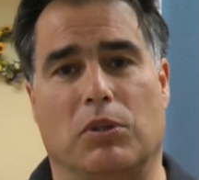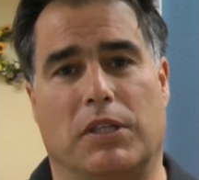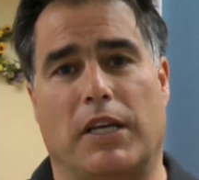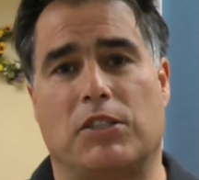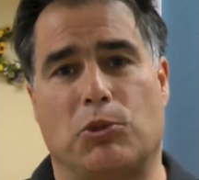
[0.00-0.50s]

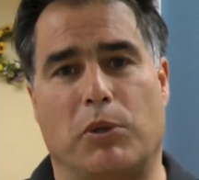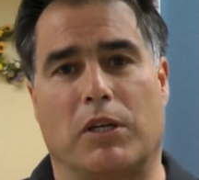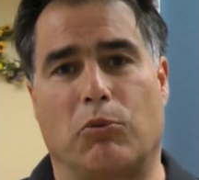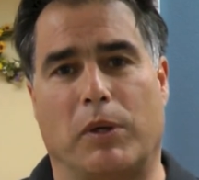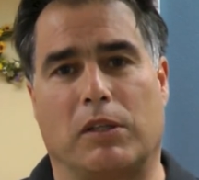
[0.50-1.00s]
we'll get you
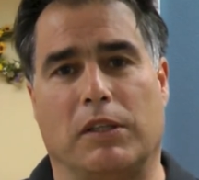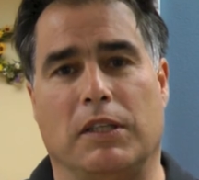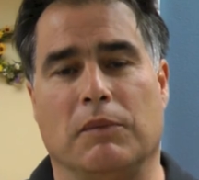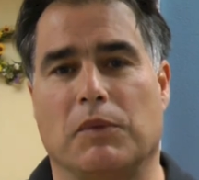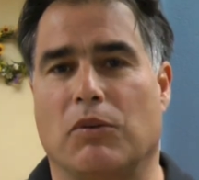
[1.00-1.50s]
in
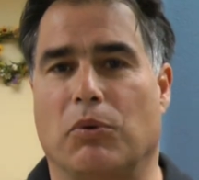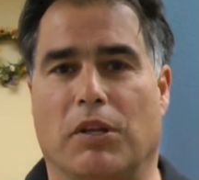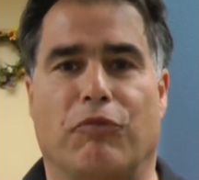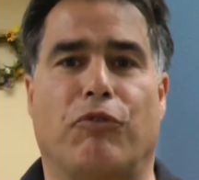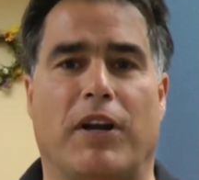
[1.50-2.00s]
quickly
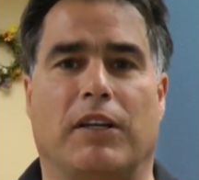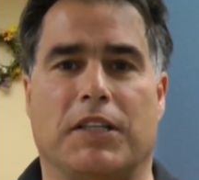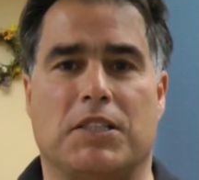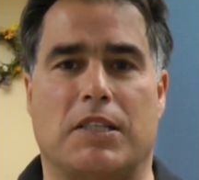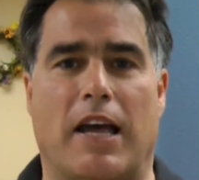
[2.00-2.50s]
with a
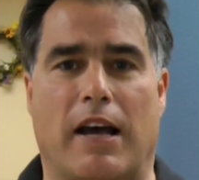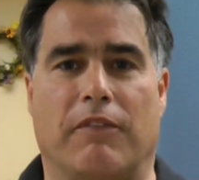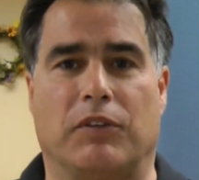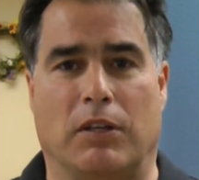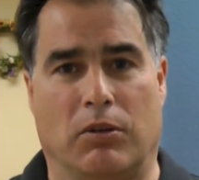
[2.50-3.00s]
friendly
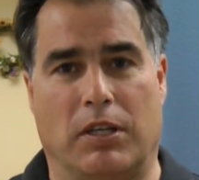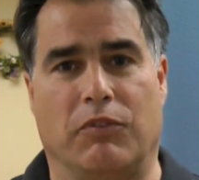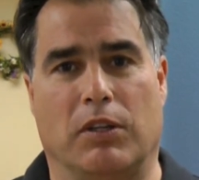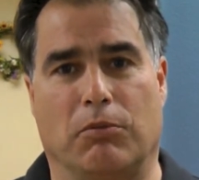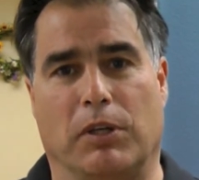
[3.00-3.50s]
staff that'll
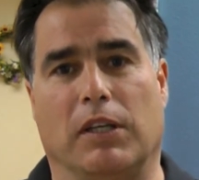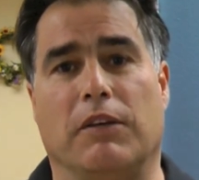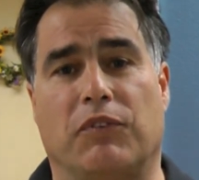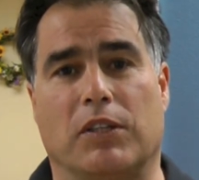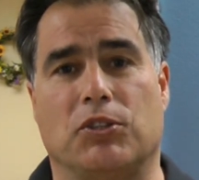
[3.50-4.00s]
give you the
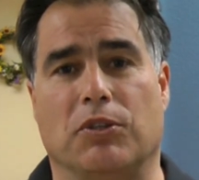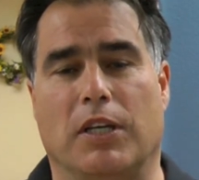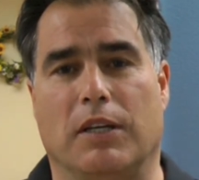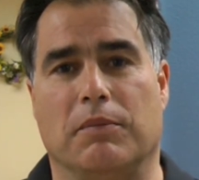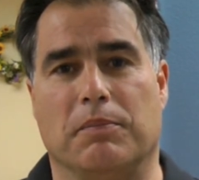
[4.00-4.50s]
relief that you
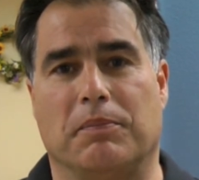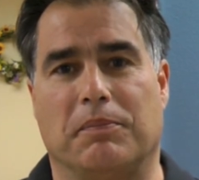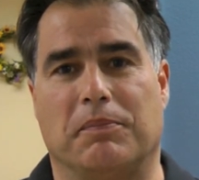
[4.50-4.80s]
need.